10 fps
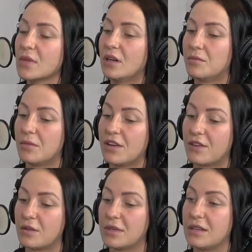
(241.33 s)
if
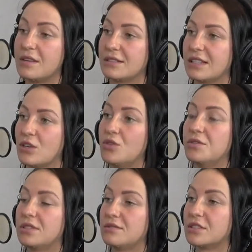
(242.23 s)
that means, and then it's like
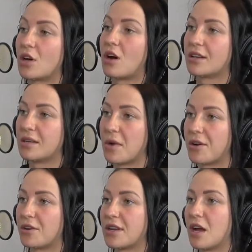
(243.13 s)
who's even talking
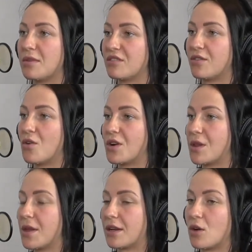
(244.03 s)
about it, like coming forward,
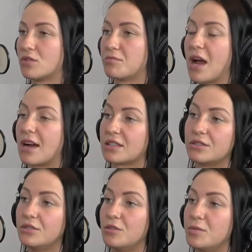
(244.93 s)
and then it goes back
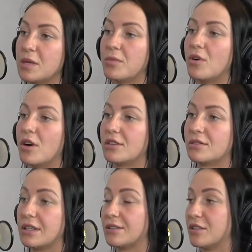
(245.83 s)
to people are
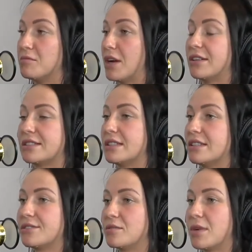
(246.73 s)
like they're embarrassed, and
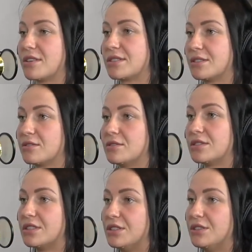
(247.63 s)
kids are embarrassed, they don't know what to